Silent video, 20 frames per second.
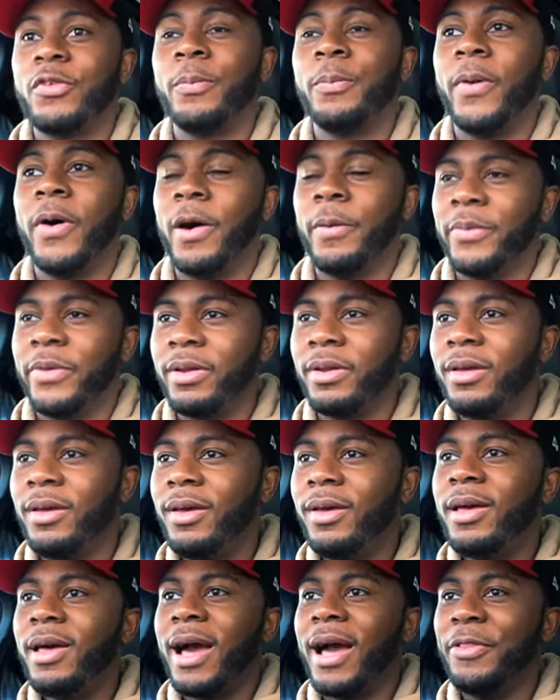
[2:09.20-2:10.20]
compartment,
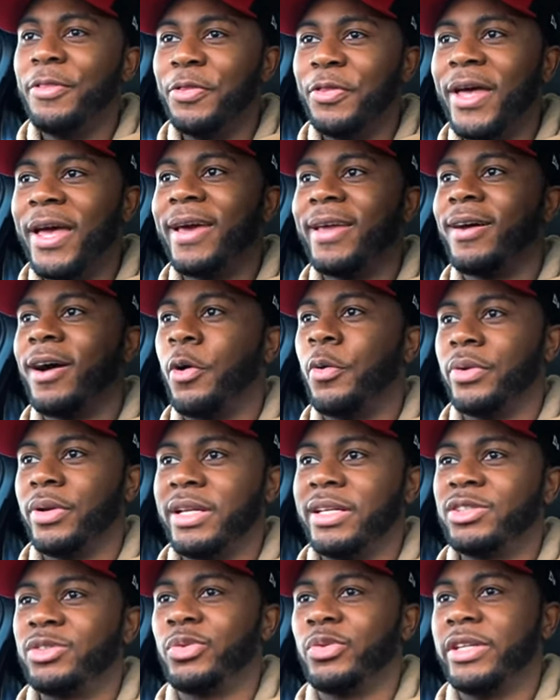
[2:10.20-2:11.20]
and then I would
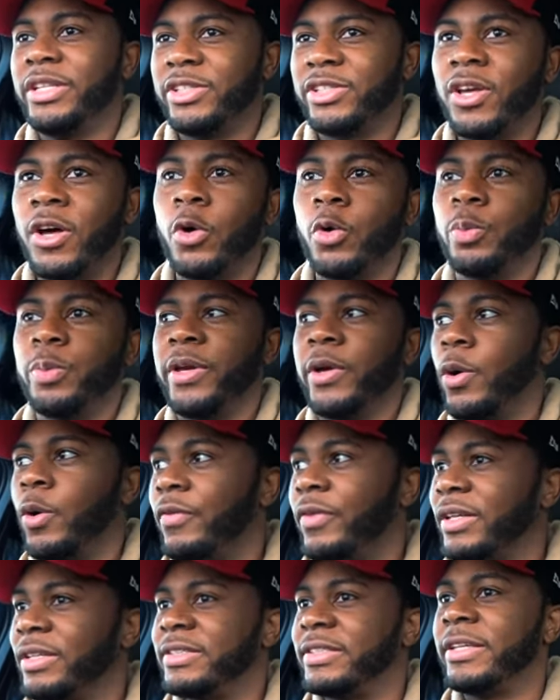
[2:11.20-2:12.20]
literally just hold me
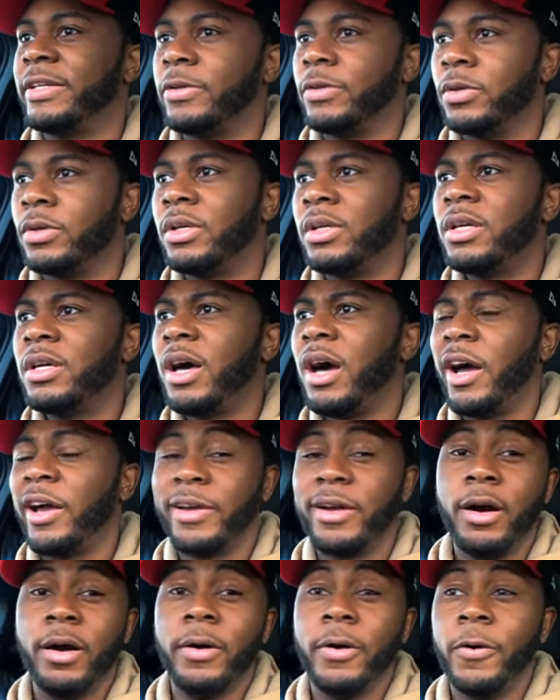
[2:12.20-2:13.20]
over until I got